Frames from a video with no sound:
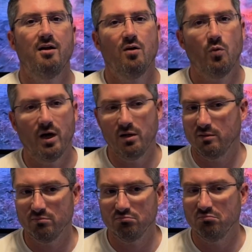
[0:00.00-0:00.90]

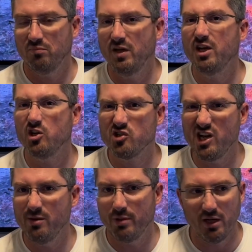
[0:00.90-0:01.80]
Well, in your
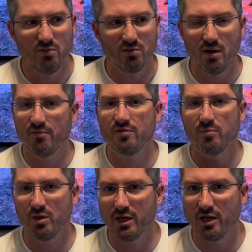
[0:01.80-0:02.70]
Jeep, can you
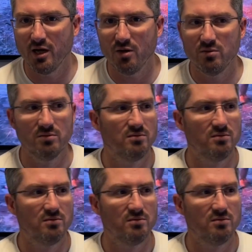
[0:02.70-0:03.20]
comfortably go